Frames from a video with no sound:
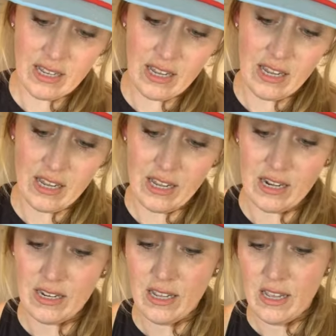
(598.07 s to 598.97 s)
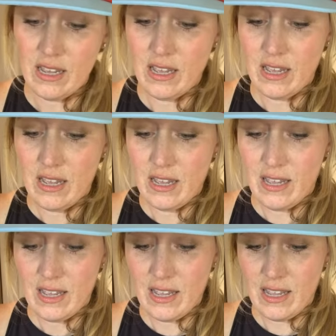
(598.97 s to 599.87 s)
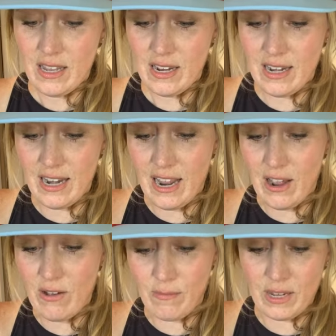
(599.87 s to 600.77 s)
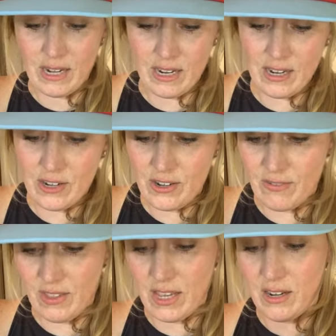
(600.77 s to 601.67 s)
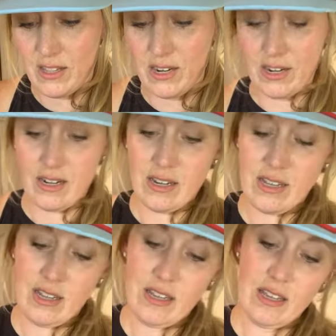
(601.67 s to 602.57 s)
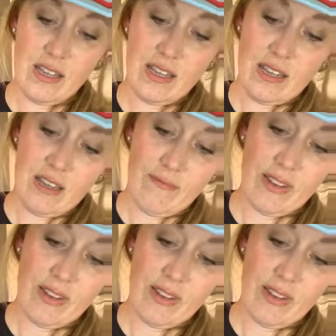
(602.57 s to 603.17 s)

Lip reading: And Now I'm gonna shove the head on there, make